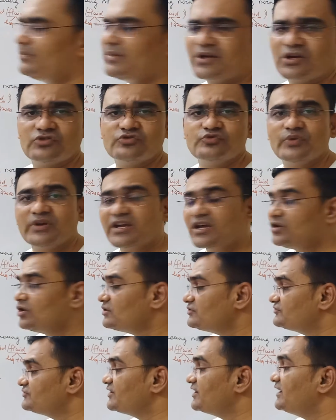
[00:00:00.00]
Because we
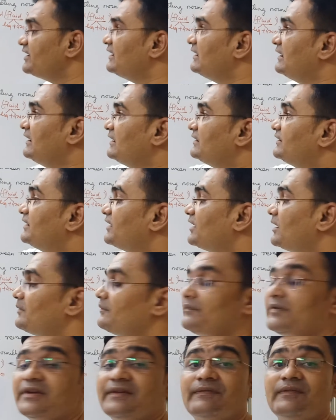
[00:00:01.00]
cannot say there
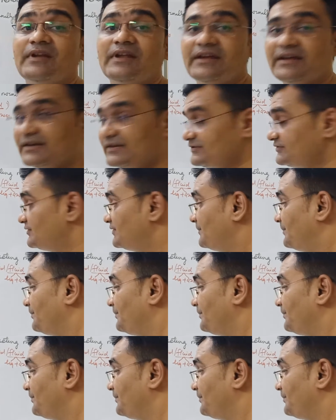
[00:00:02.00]
are fixed layers.